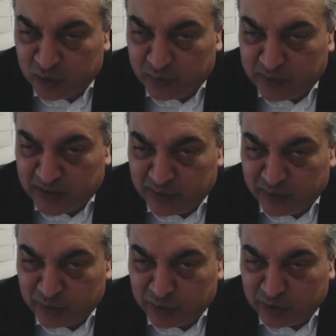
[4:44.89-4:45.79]
to be
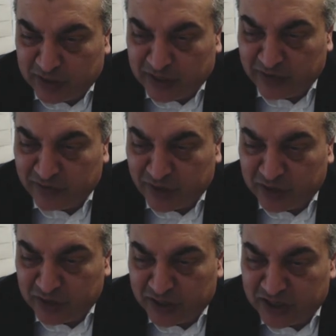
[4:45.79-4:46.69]
able to take
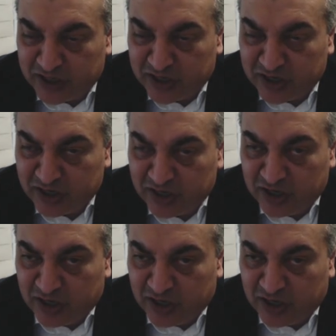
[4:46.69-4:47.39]
advantage